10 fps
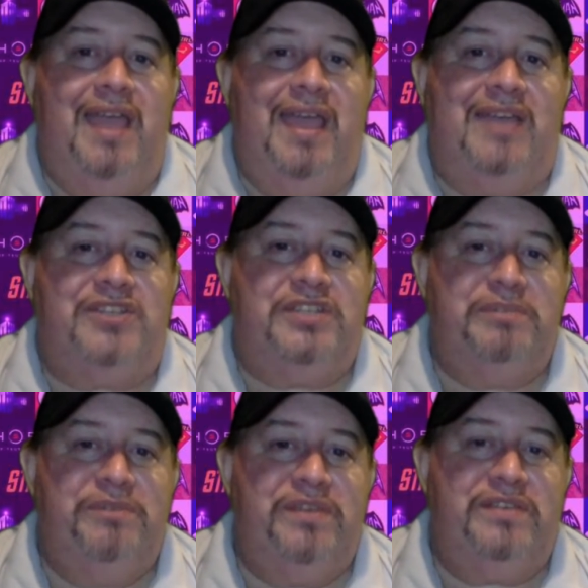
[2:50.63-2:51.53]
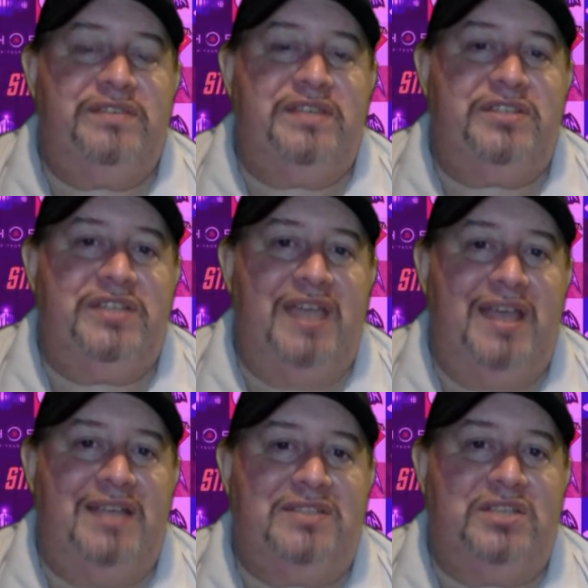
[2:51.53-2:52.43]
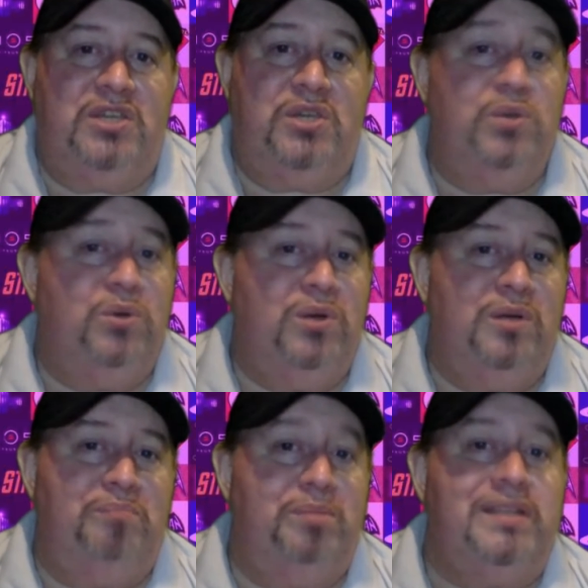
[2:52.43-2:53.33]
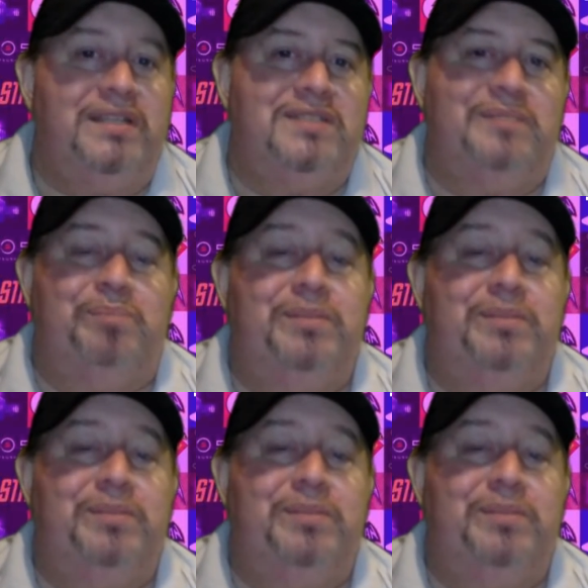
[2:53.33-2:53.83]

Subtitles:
And she reveals that she has cure bullets